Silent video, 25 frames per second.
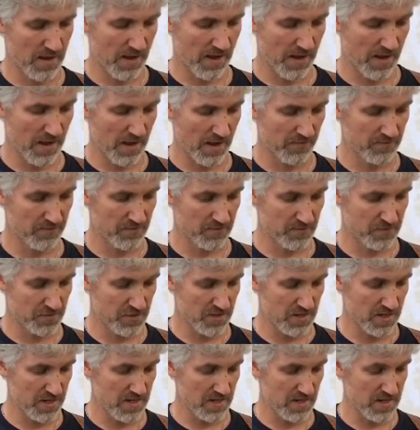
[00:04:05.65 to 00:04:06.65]
F,
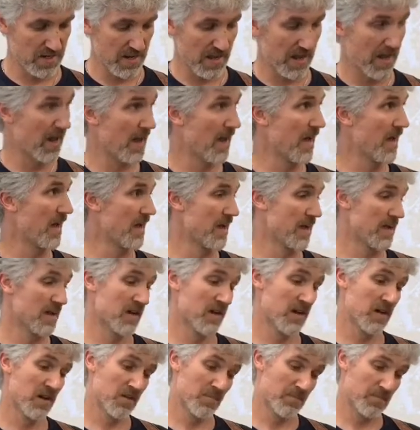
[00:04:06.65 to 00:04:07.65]
G, A,